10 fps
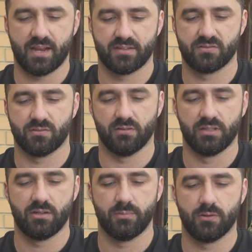It's sort of a
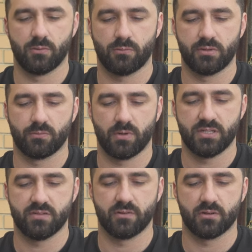little bit awkward to
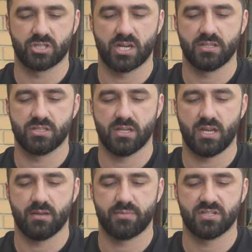reach. You've got to change your
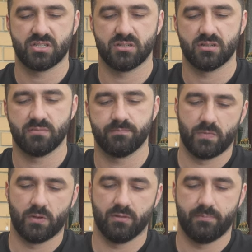hand position, and
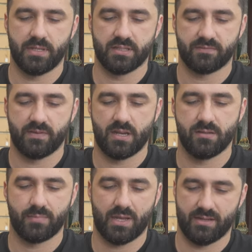not the biggest
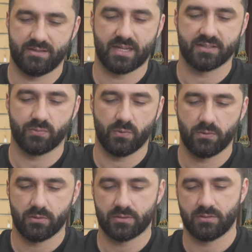fan, but it does
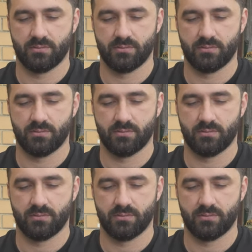work.